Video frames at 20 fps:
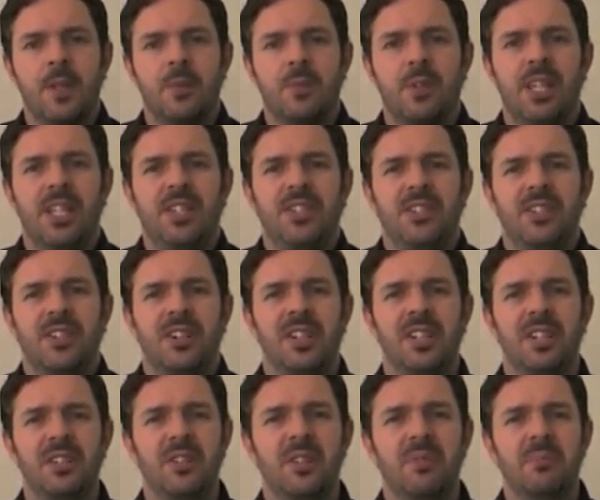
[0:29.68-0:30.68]
Well, they just kind
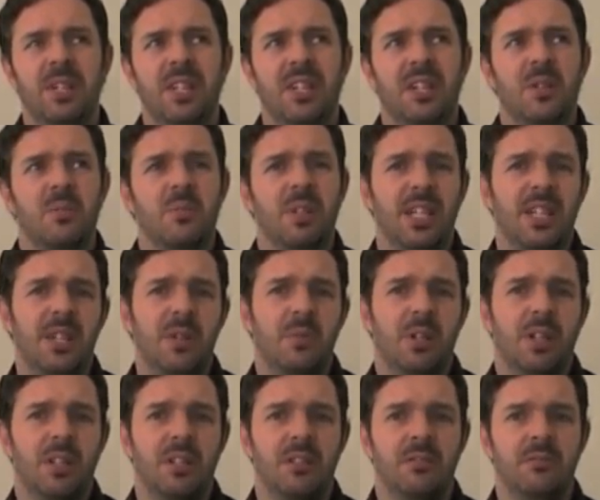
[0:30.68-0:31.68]
of look at me and go, well,
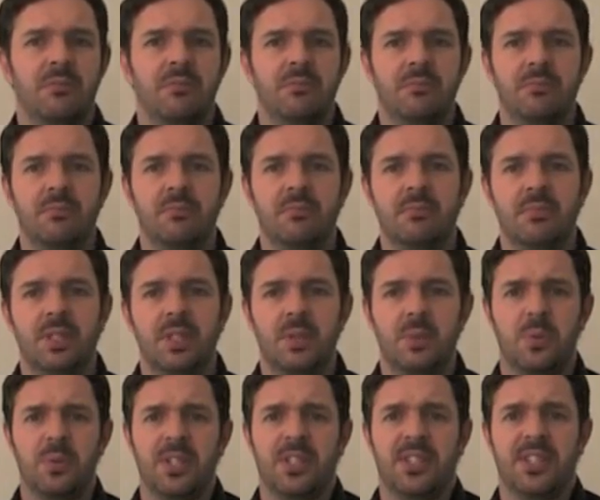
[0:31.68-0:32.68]
anyone. I
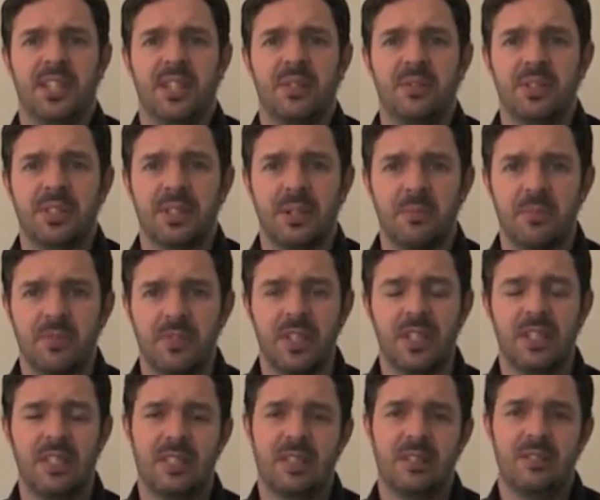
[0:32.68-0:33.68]
just want to sell
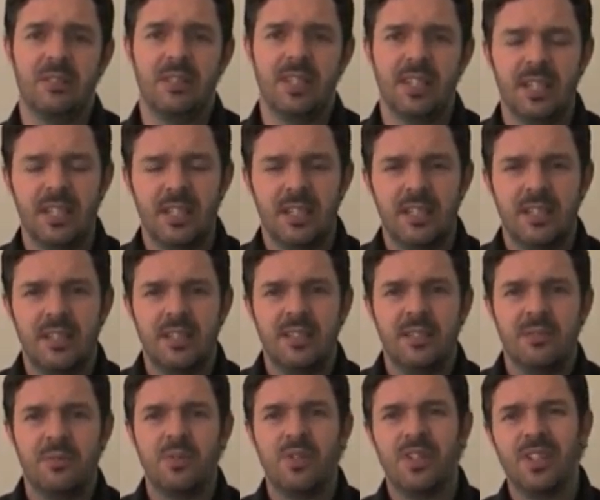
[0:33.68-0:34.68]
something, you know?
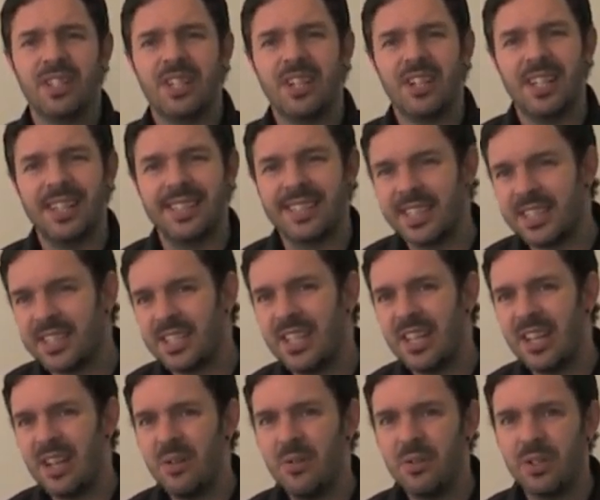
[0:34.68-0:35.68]
well look guys, that's
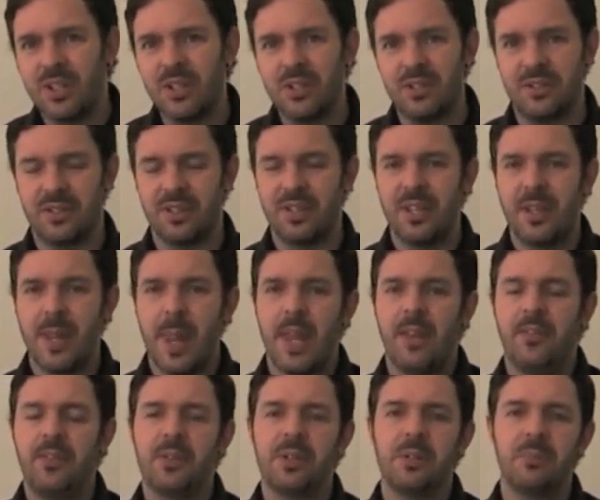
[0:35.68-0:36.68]
no good.
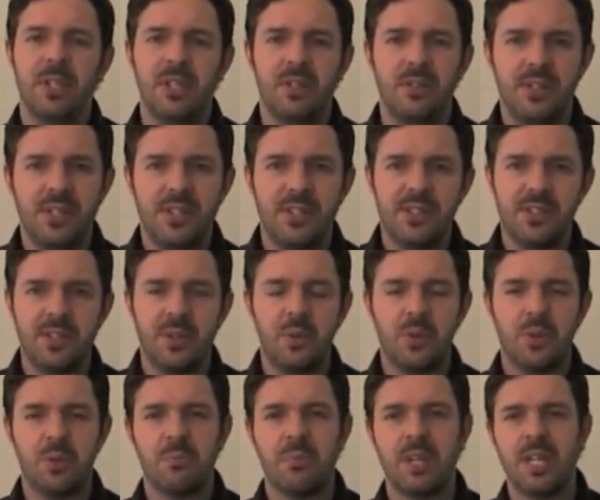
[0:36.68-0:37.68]
If you're going to be using
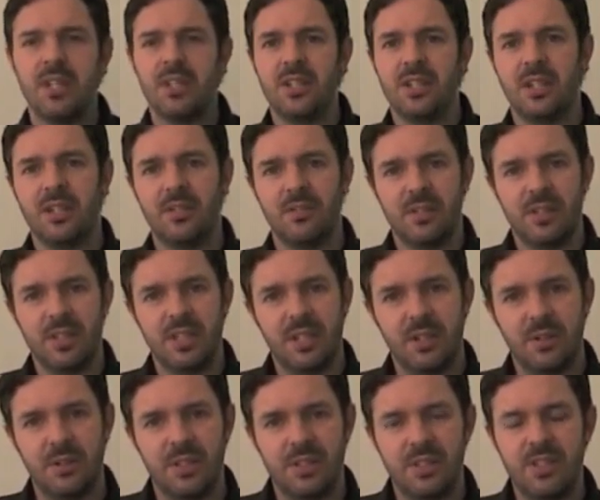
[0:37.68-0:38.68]
social media or you know,
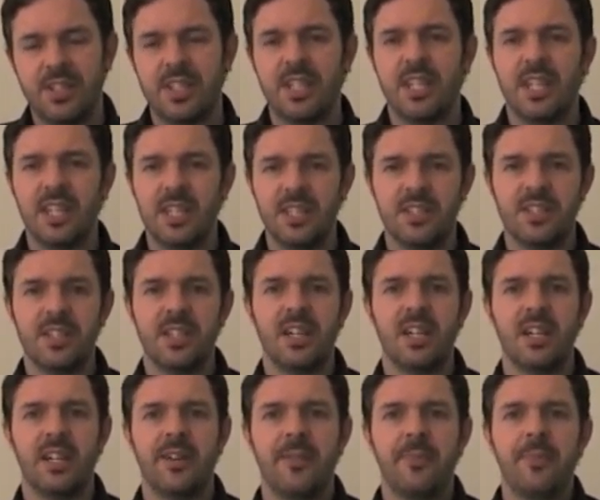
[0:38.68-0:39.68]
you're using the
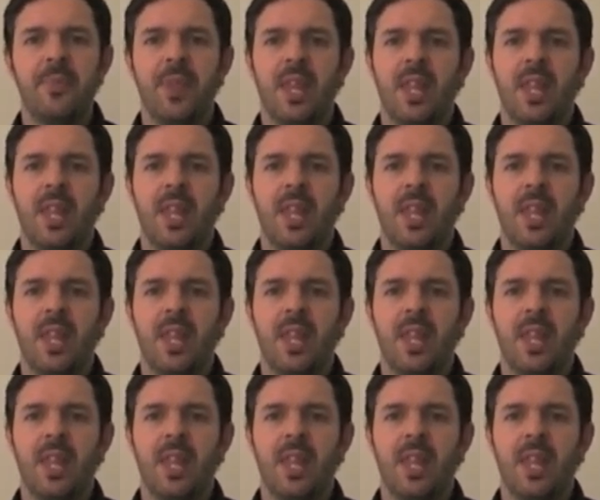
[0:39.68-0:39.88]
internet,